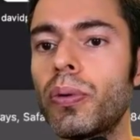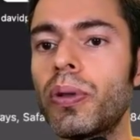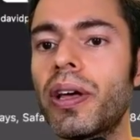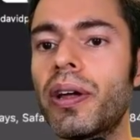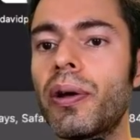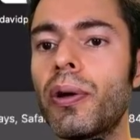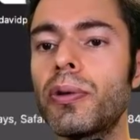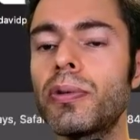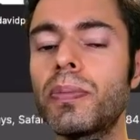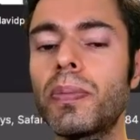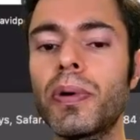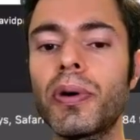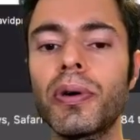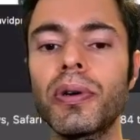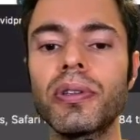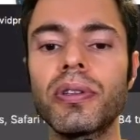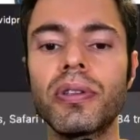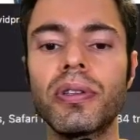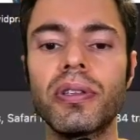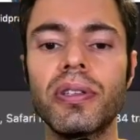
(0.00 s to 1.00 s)
node
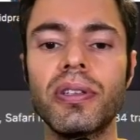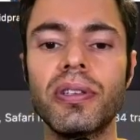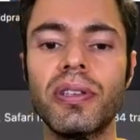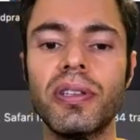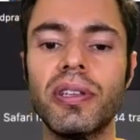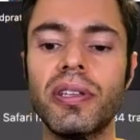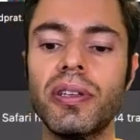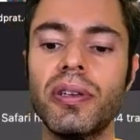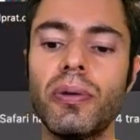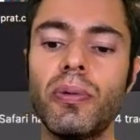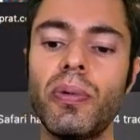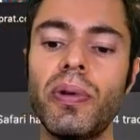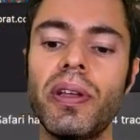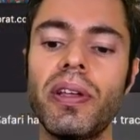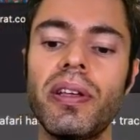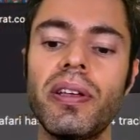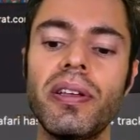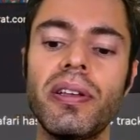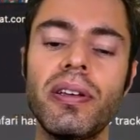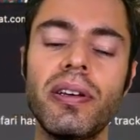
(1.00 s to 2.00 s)
port,
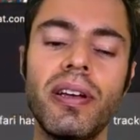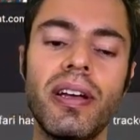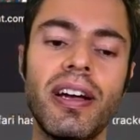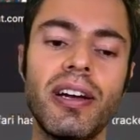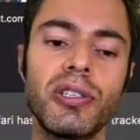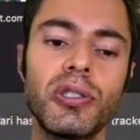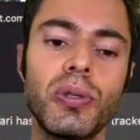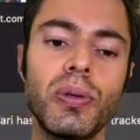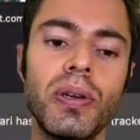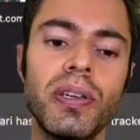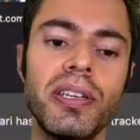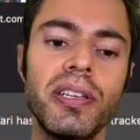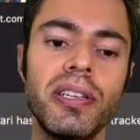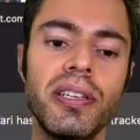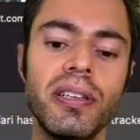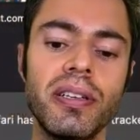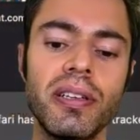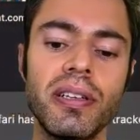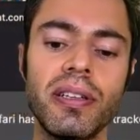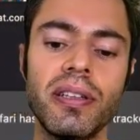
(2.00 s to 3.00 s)
we actually
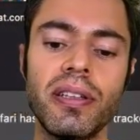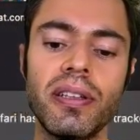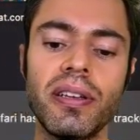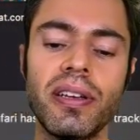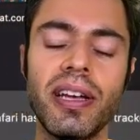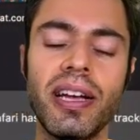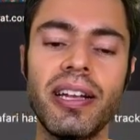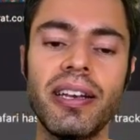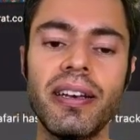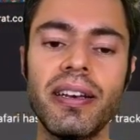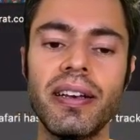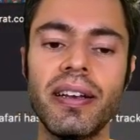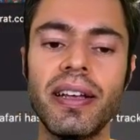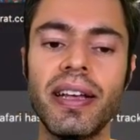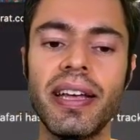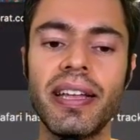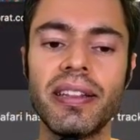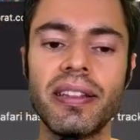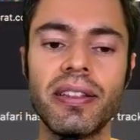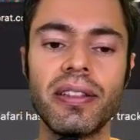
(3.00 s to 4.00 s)
can
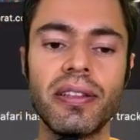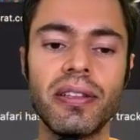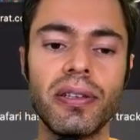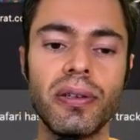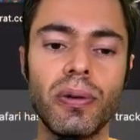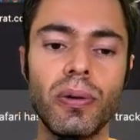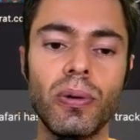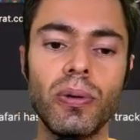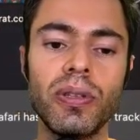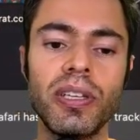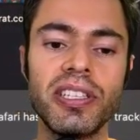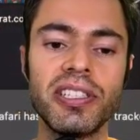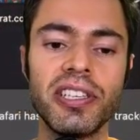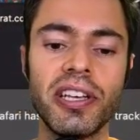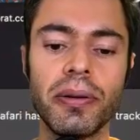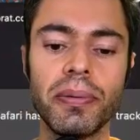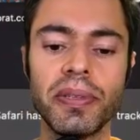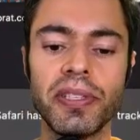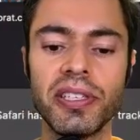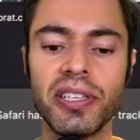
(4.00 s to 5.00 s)
get all the
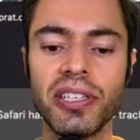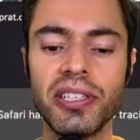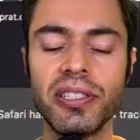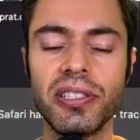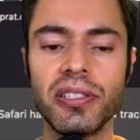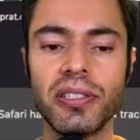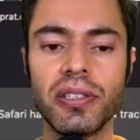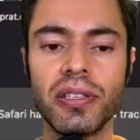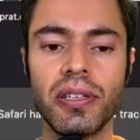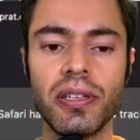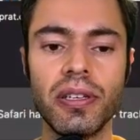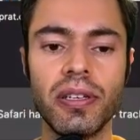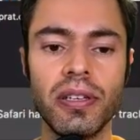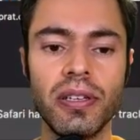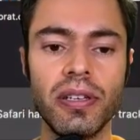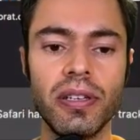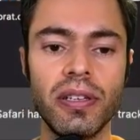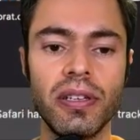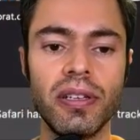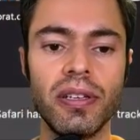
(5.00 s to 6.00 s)
services,
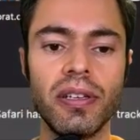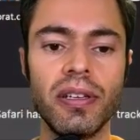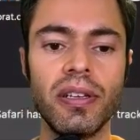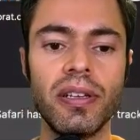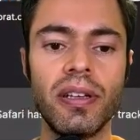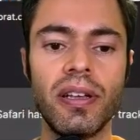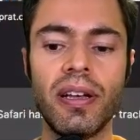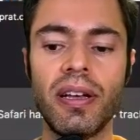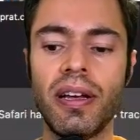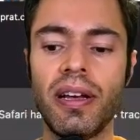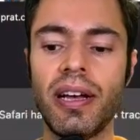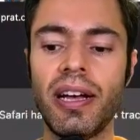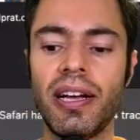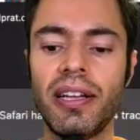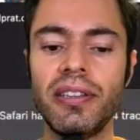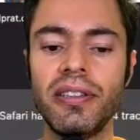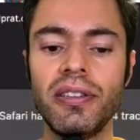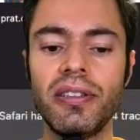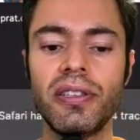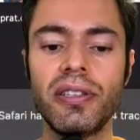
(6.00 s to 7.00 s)

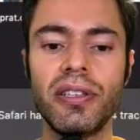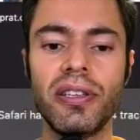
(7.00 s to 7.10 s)
and